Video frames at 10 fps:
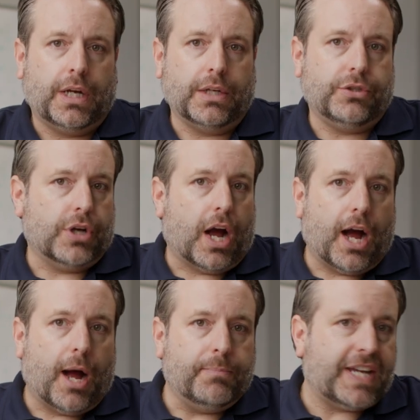A
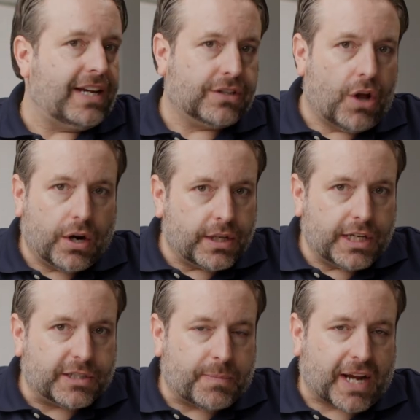job takes longer than
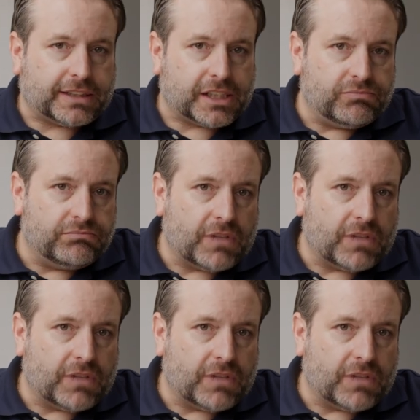expected.